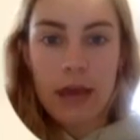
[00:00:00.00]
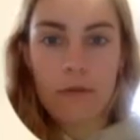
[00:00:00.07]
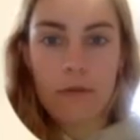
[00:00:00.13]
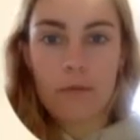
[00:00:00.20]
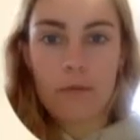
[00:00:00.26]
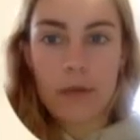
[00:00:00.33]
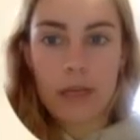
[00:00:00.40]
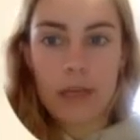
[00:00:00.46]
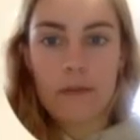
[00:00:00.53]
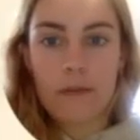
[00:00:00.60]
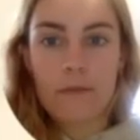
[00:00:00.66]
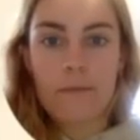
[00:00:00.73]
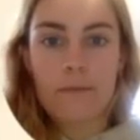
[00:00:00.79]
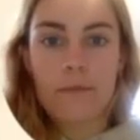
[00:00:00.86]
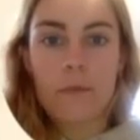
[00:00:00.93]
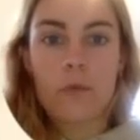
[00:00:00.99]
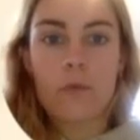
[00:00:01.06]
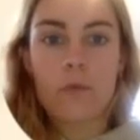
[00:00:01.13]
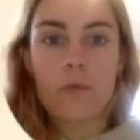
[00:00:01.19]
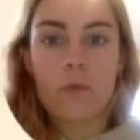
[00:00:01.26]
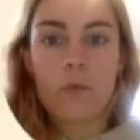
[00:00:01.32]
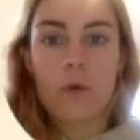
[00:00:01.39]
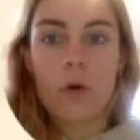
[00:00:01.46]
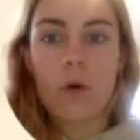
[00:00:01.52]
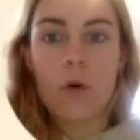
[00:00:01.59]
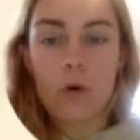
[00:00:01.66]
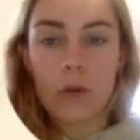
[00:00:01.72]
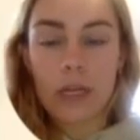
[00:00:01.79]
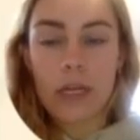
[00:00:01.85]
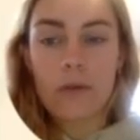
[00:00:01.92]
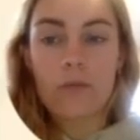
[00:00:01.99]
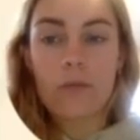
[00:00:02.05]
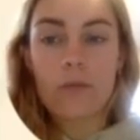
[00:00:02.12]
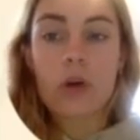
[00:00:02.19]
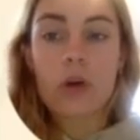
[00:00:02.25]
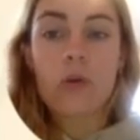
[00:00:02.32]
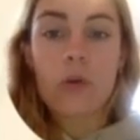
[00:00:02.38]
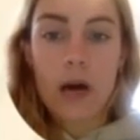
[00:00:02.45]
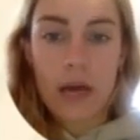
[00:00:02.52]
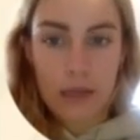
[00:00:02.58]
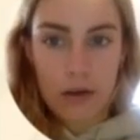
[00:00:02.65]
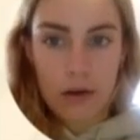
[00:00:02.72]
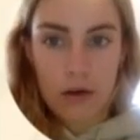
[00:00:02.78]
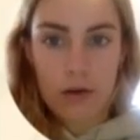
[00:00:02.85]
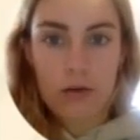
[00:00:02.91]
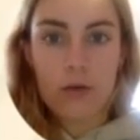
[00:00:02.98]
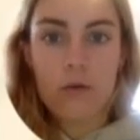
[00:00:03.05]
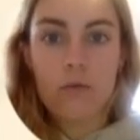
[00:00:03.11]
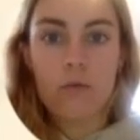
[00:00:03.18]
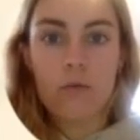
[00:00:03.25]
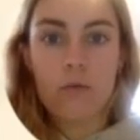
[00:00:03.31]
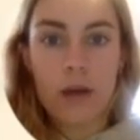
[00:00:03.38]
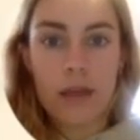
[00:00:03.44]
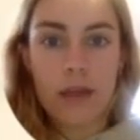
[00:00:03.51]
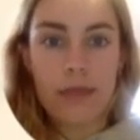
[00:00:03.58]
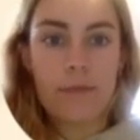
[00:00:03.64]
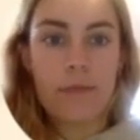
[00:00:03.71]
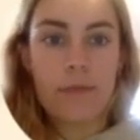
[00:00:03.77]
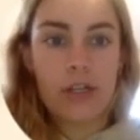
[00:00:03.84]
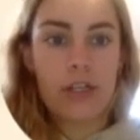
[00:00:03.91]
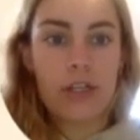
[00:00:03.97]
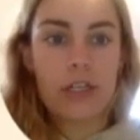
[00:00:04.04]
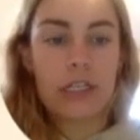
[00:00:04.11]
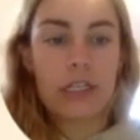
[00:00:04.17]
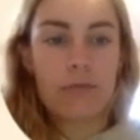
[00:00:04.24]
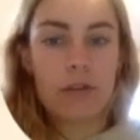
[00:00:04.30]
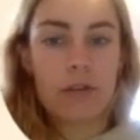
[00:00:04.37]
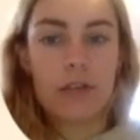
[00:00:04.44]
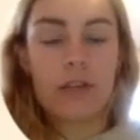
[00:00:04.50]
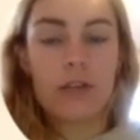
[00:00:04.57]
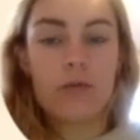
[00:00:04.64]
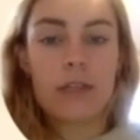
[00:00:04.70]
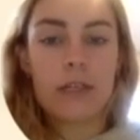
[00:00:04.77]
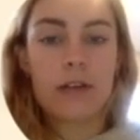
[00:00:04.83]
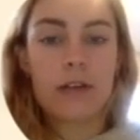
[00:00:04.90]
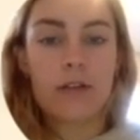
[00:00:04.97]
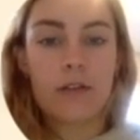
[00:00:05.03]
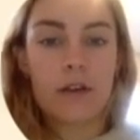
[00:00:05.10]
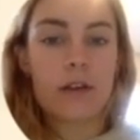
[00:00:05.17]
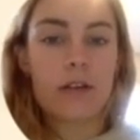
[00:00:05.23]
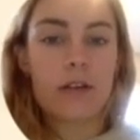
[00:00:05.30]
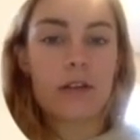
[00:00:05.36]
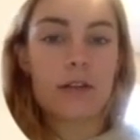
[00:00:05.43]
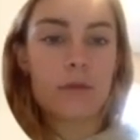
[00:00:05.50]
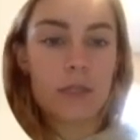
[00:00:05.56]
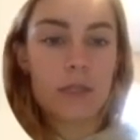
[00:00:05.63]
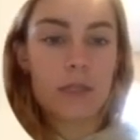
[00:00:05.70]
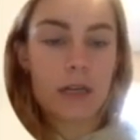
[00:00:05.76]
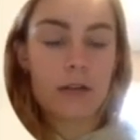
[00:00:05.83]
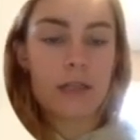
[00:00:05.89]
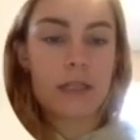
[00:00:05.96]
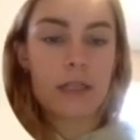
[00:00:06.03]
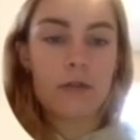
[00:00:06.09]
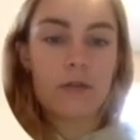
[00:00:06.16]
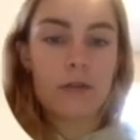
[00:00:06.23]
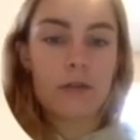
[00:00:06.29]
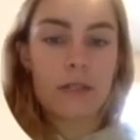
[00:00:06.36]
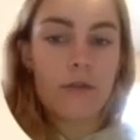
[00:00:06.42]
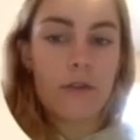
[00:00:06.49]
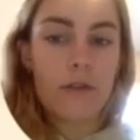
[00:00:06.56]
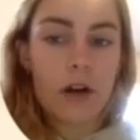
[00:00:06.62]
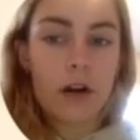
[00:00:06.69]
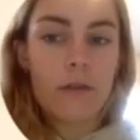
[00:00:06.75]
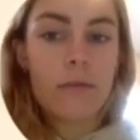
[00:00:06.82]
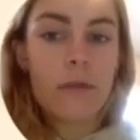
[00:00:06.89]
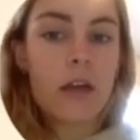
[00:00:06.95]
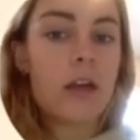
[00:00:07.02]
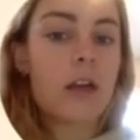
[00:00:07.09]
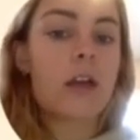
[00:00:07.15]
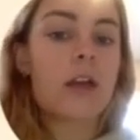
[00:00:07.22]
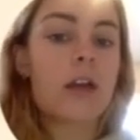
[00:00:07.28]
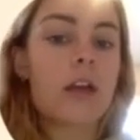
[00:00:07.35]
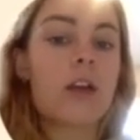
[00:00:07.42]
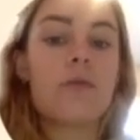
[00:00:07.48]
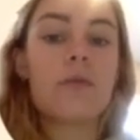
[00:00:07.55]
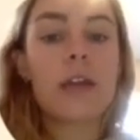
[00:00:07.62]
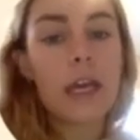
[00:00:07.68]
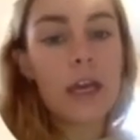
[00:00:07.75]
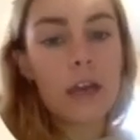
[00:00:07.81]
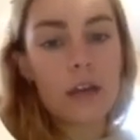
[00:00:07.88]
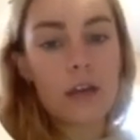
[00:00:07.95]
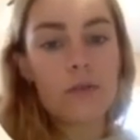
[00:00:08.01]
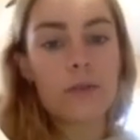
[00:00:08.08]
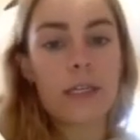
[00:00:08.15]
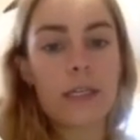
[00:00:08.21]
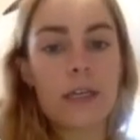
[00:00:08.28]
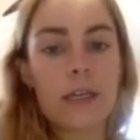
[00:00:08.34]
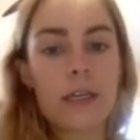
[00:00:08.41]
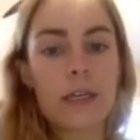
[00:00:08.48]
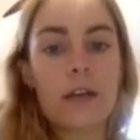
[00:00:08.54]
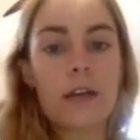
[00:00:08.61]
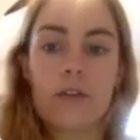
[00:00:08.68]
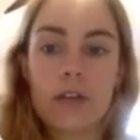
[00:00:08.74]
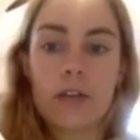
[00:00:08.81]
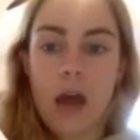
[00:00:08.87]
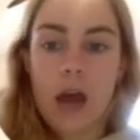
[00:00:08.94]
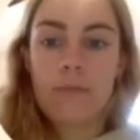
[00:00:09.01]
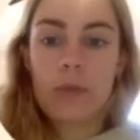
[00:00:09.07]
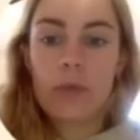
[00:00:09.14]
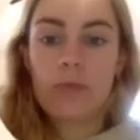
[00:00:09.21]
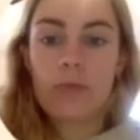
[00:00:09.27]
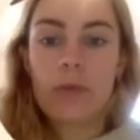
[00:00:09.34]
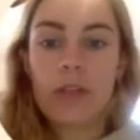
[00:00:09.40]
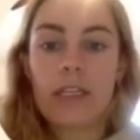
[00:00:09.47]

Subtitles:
would be only required when the patient expresses suicidal thoughts, suicidal intent, or self-harm. You can use it at other times, but the